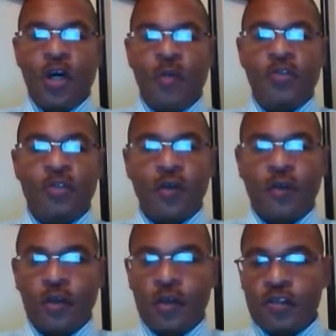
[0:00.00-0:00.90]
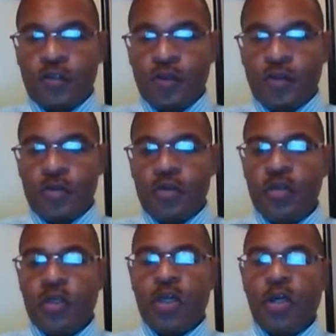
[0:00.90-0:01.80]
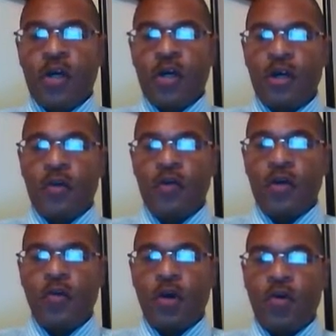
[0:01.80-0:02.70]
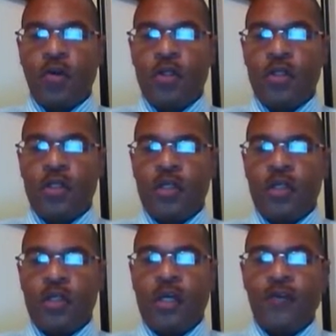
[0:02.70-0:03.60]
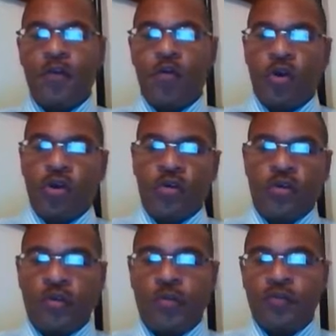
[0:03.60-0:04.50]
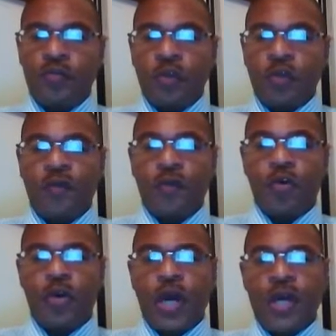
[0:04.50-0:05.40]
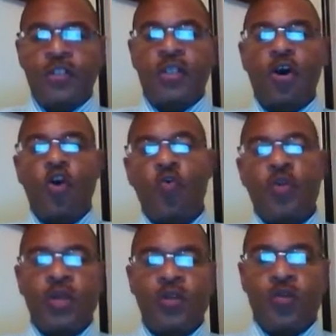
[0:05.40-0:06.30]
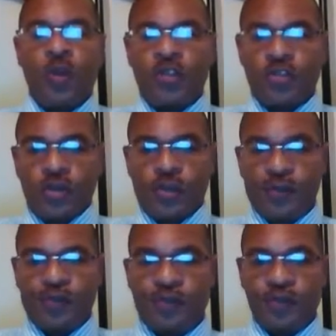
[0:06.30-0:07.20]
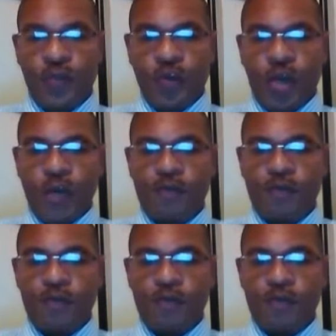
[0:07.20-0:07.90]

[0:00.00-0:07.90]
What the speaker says: He served the customers in what was the living quarters before he actually opened a restaurant. Okay.